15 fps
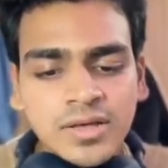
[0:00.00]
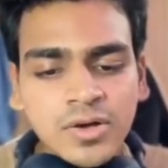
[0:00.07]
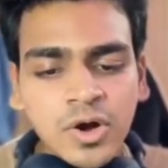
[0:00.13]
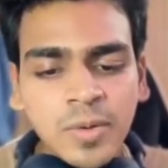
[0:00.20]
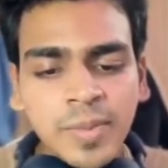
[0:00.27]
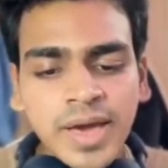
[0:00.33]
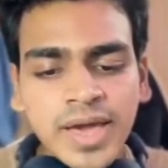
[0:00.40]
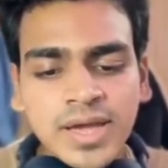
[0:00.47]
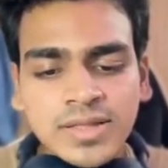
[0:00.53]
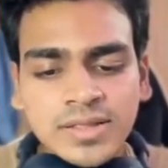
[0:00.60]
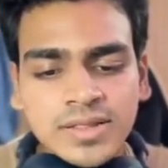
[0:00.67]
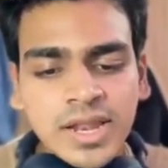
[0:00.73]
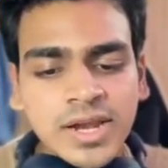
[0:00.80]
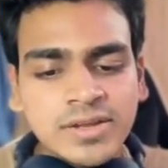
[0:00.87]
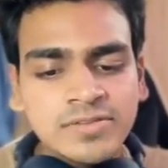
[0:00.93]
Go back,
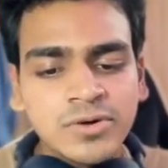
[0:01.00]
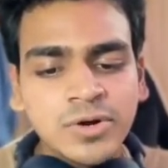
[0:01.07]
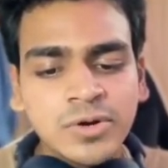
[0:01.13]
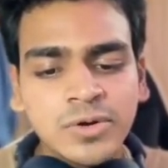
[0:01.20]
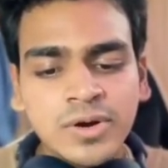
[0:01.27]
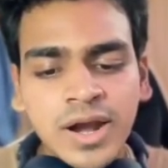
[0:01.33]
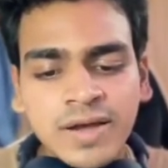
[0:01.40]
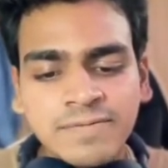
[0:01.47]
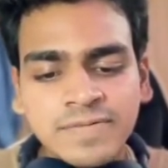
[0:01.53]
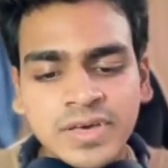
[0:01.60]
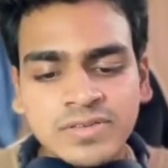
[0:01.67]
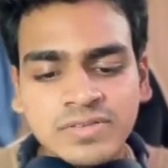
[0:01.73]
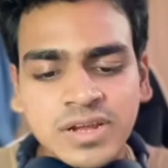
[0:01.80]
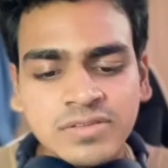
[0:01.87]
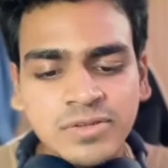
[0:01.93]
let's go to
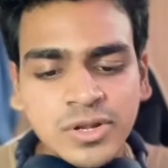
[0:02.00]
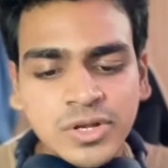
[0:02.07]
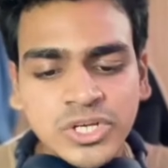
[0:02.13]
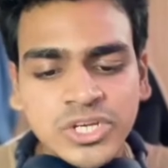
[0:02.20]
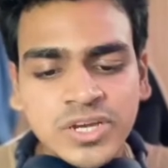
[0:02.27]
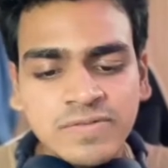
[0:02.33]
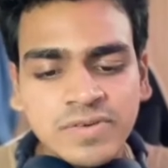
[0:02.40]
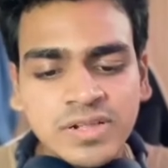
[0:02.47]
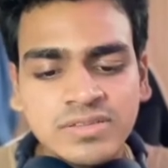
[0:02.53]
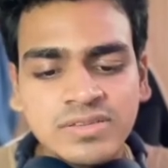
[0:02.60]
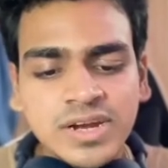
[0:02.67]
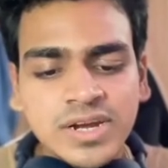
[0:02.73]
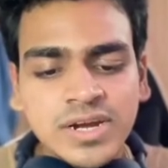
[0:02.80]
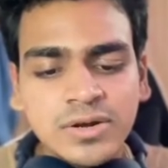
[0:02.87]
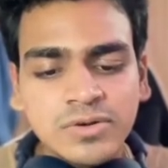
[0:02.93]
graphics. Resolution we'll
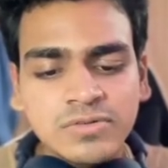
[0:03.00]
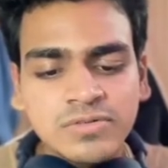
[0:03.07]
set it to